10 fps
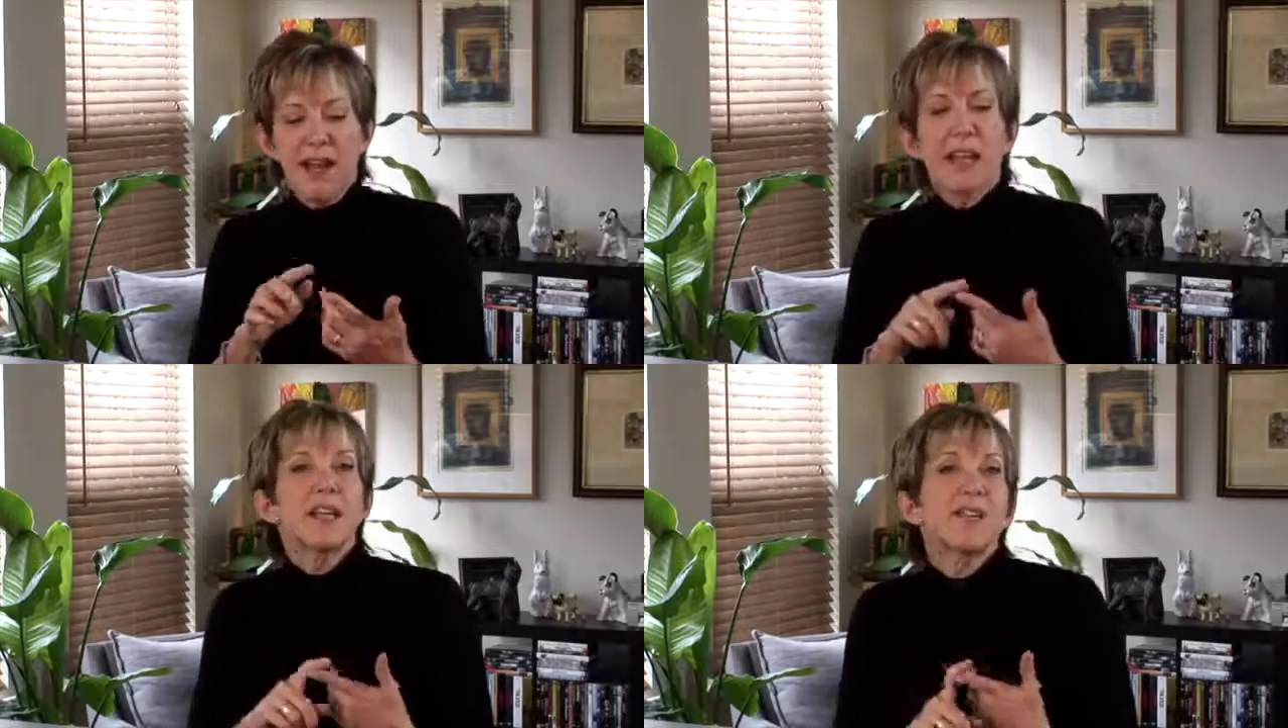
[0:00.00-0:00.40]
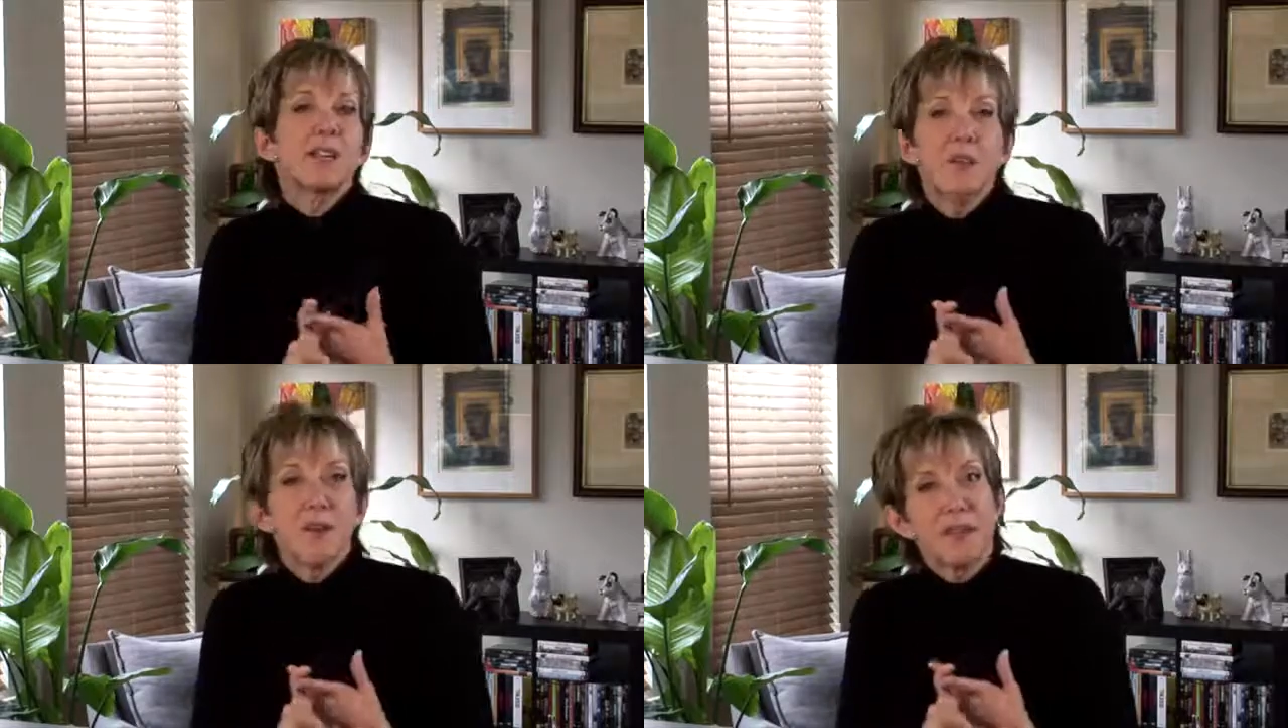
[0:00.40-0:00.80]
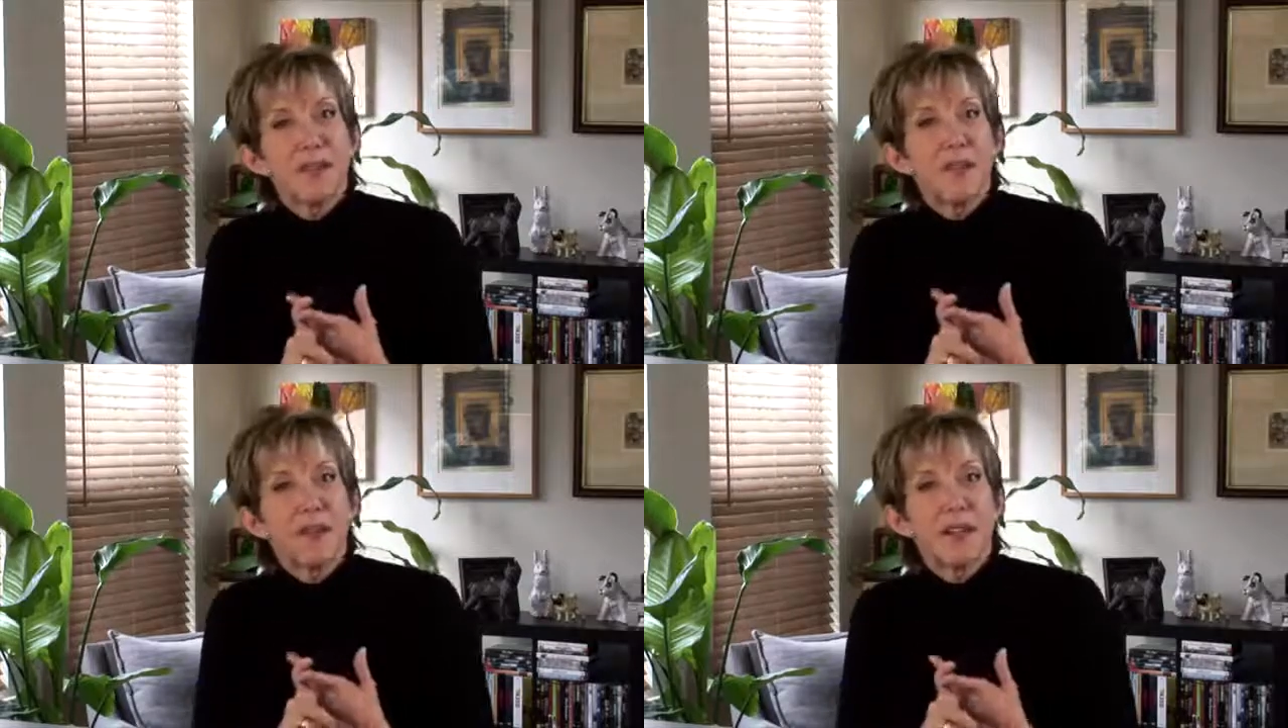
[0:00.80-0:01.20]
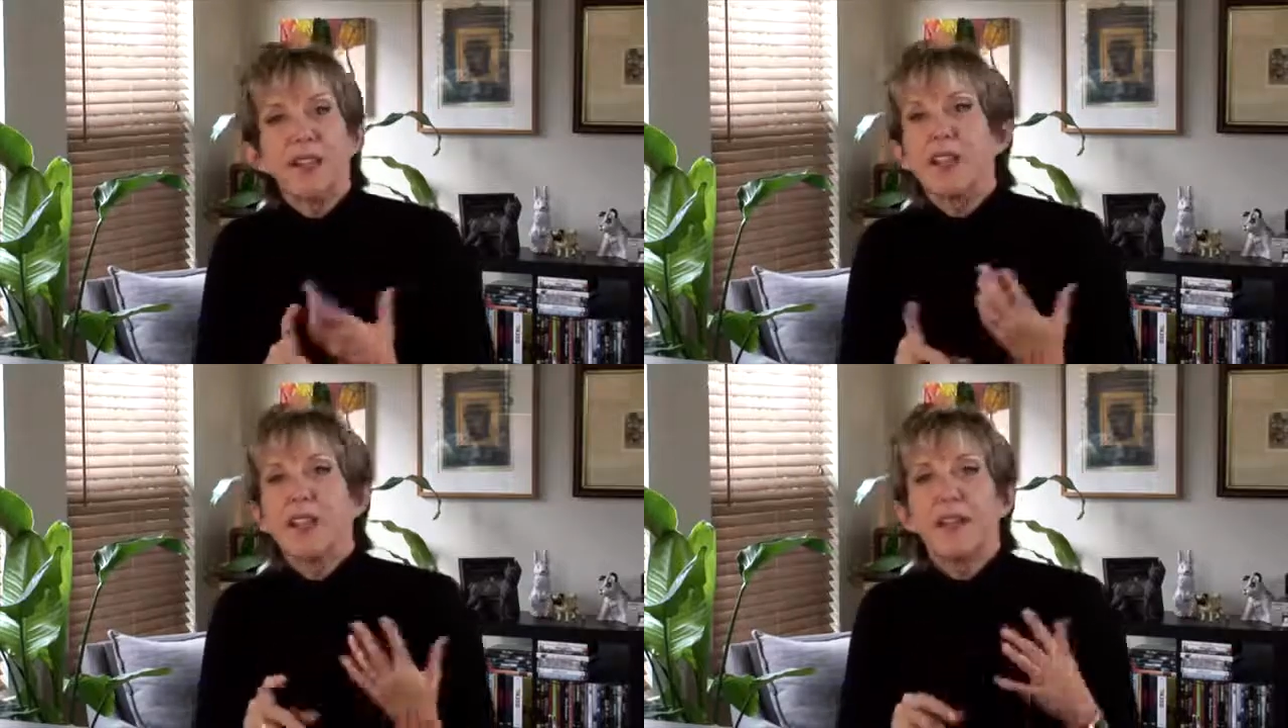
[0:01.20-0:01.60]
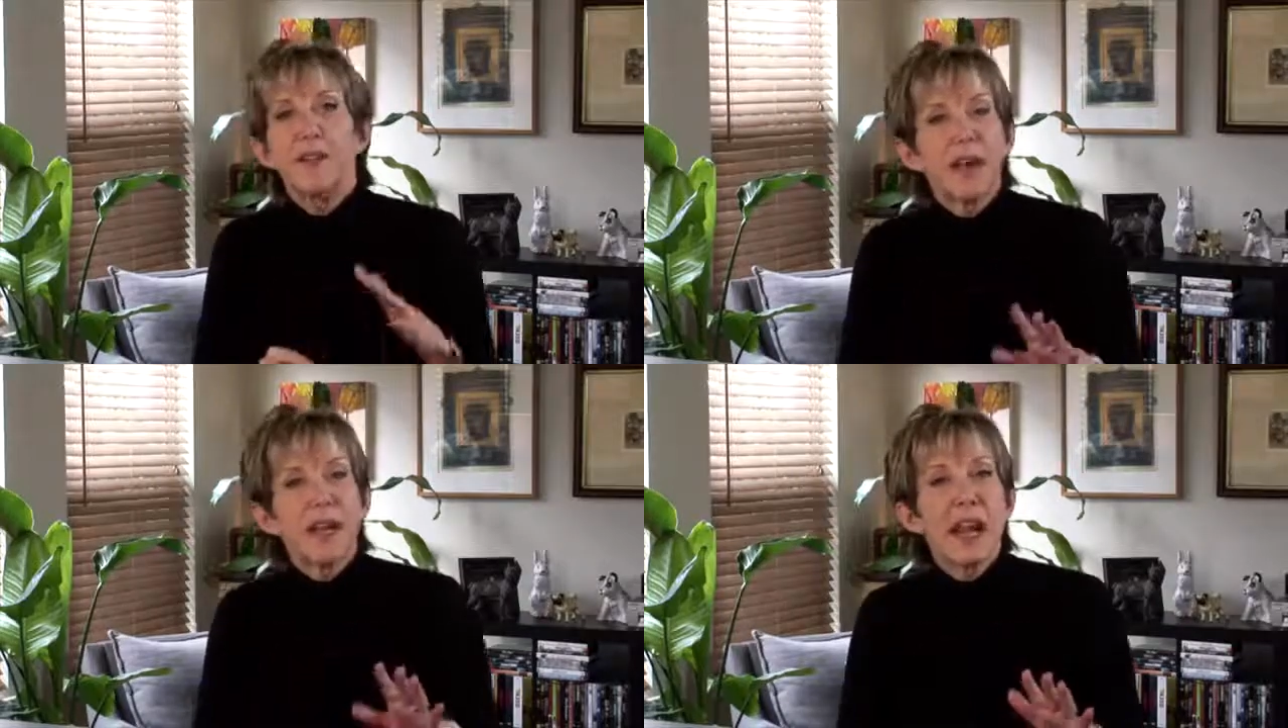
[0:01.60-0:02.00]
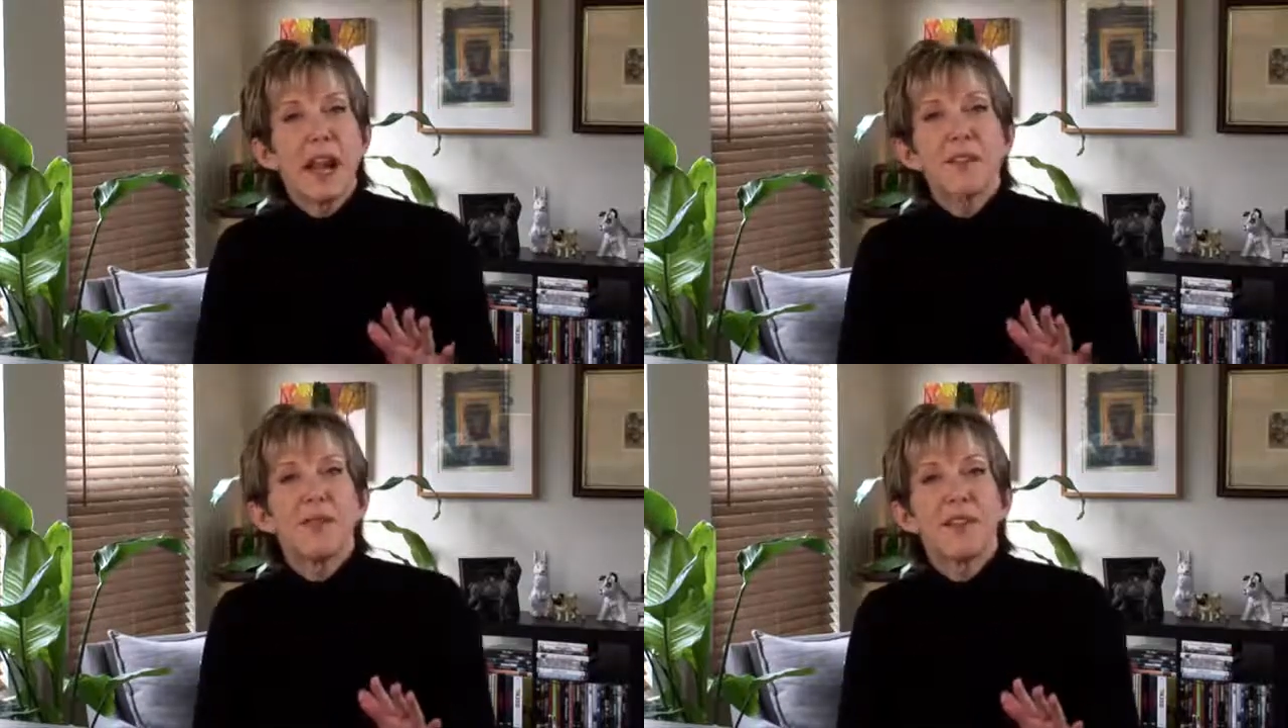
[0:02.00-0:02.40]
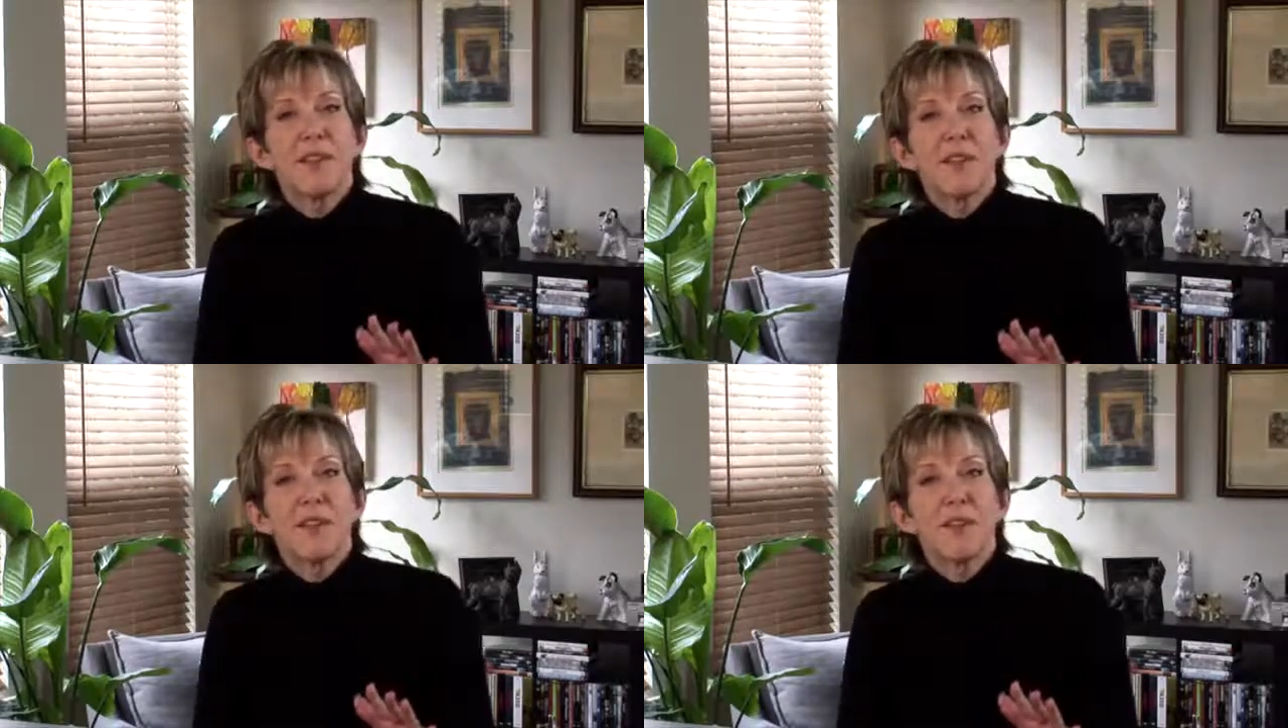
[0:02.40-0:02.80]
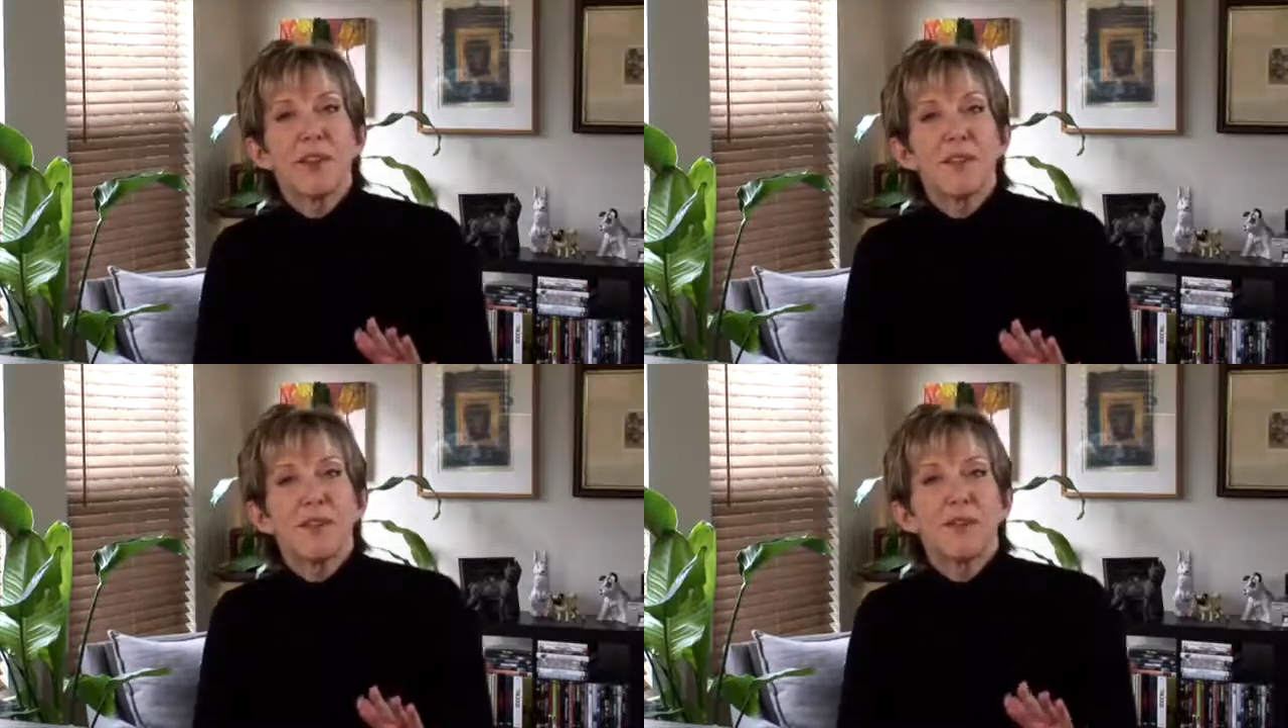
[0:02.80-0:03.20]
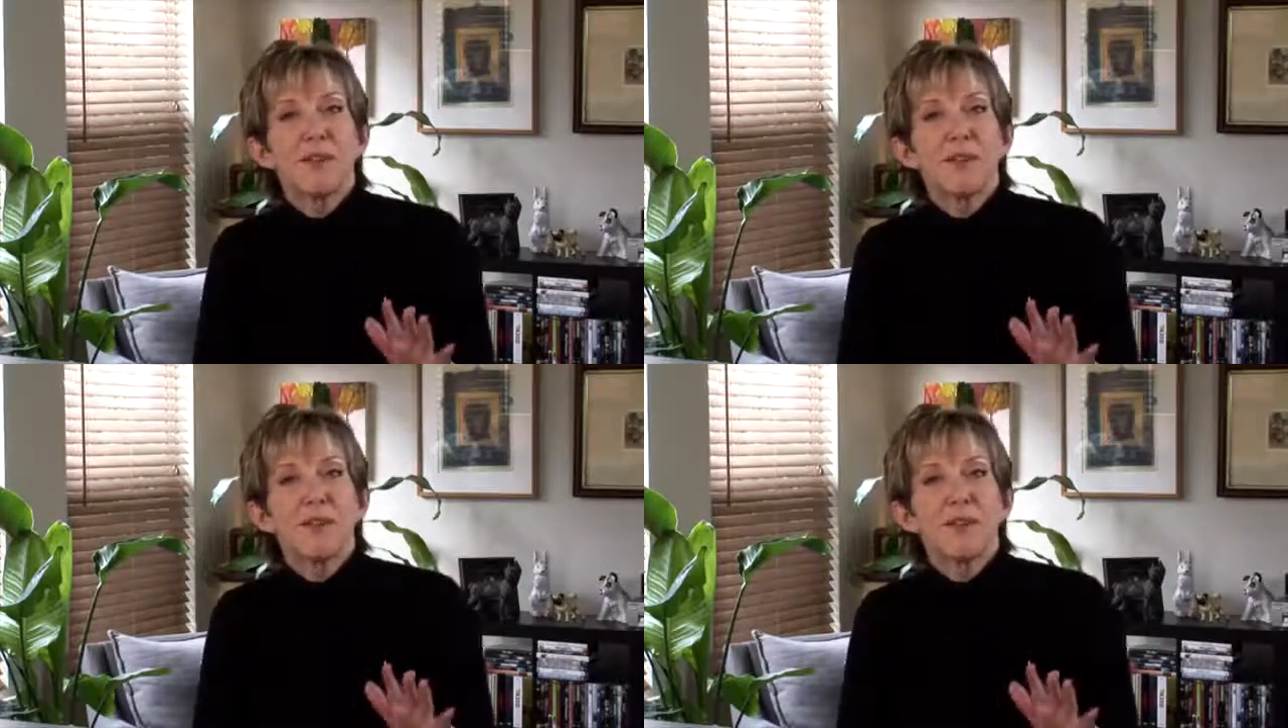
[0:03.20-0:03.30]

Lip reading: Get in touch with an old friend and write a handwritten thank you note.